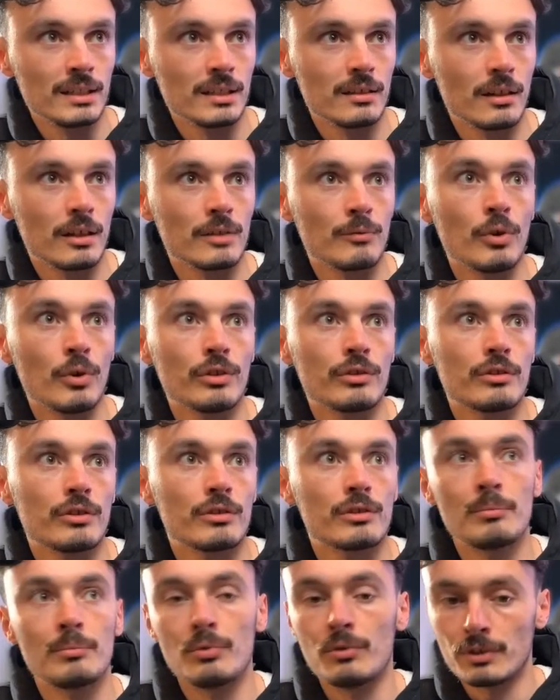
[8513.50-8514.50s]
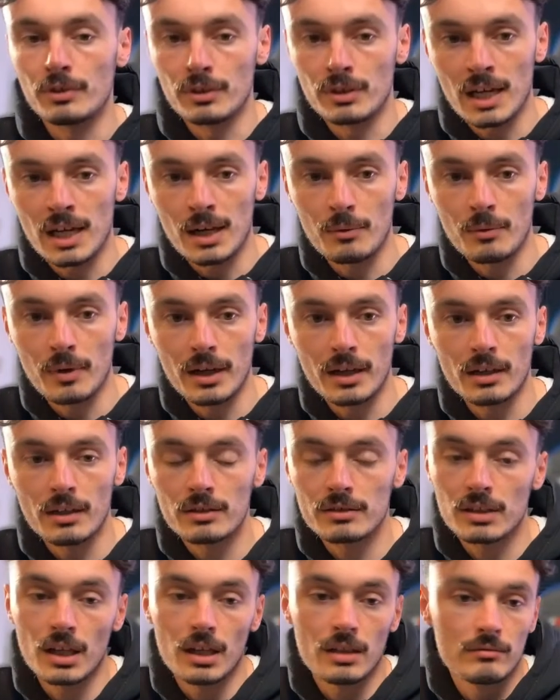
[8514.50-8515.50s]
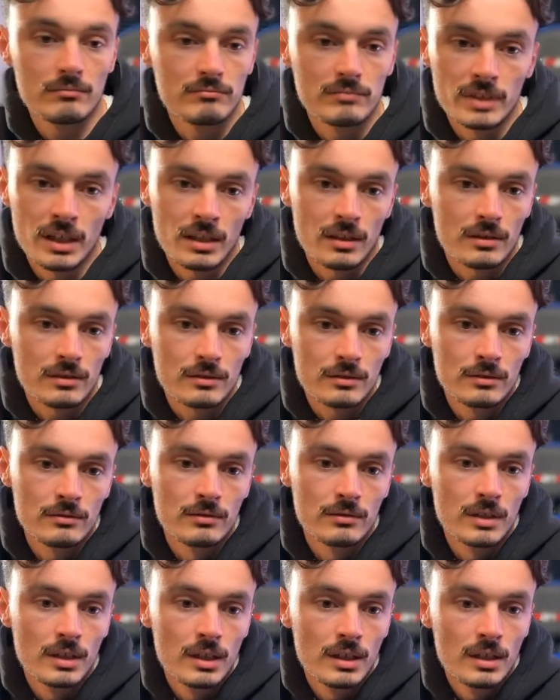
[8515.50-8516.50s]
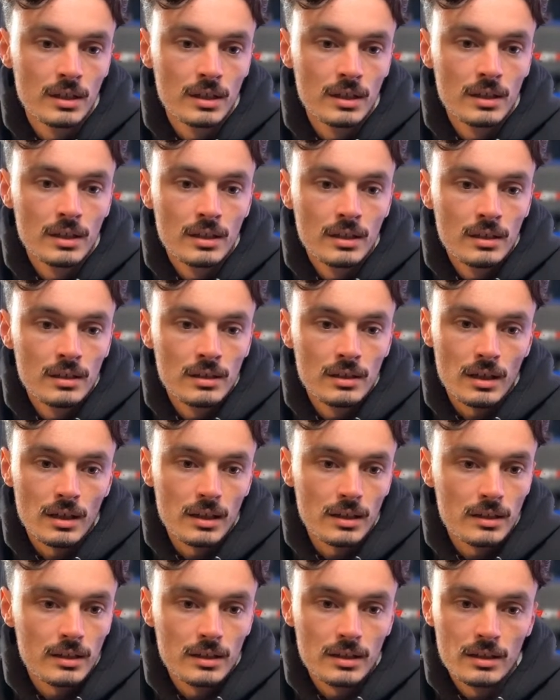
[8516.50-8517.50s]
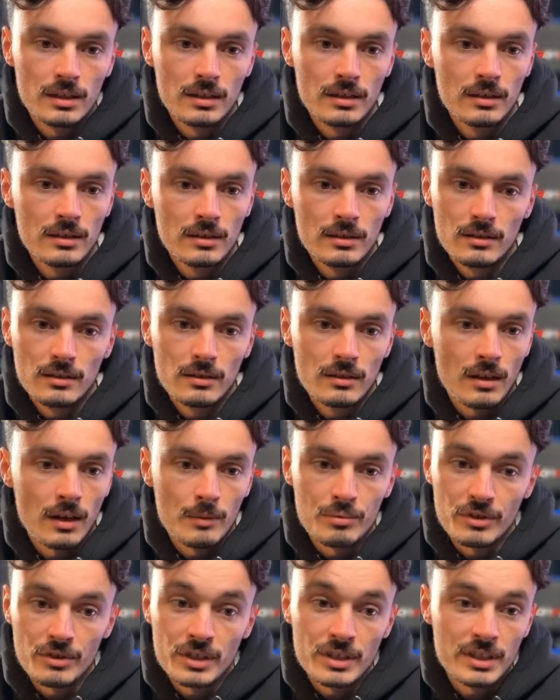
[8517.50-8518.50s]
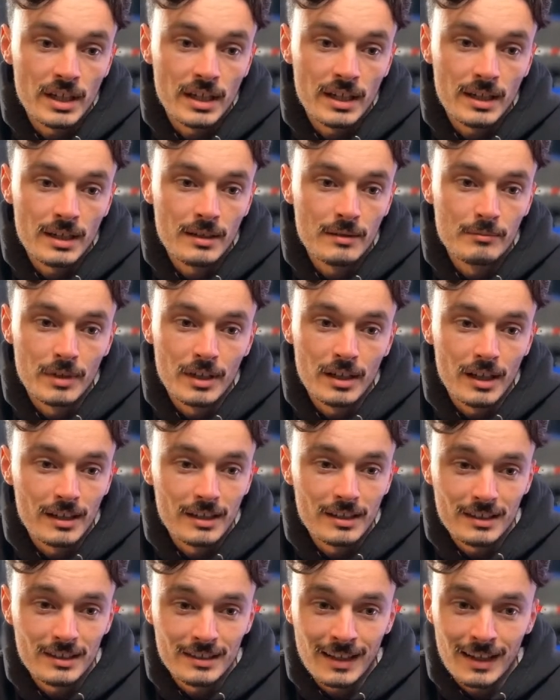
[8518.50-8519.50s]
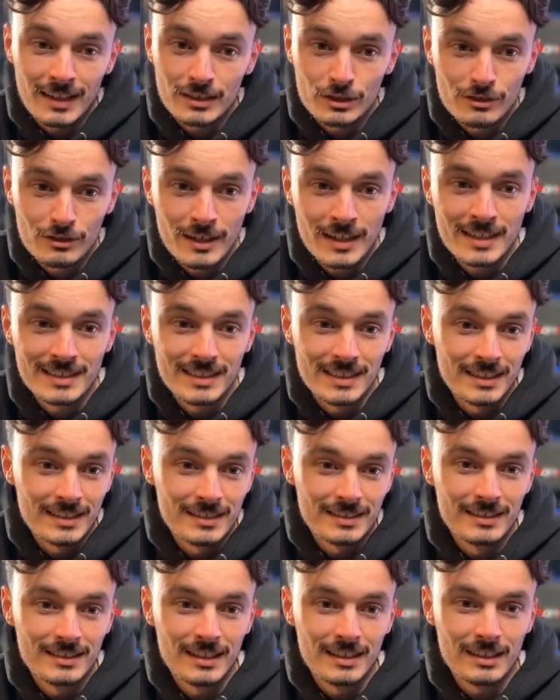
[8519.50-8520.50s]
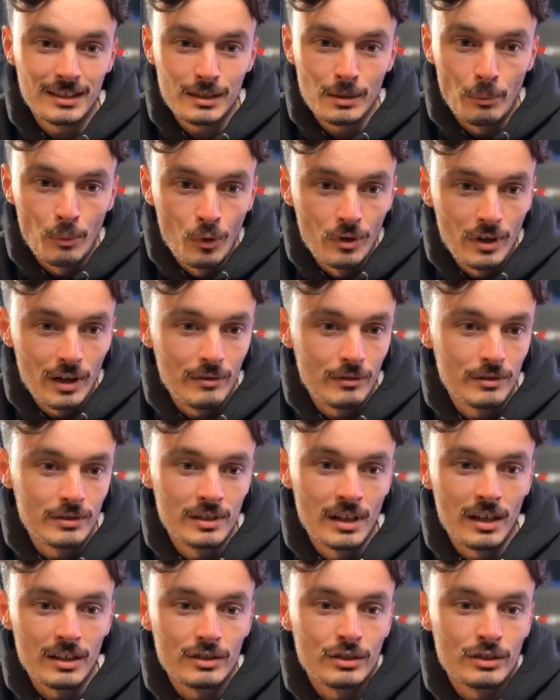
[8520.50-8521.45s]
I want to support you that way. And I was like, yeah, that's cool. Like, I appreciate it, but like, that's crazy. Like, the support level is nuts.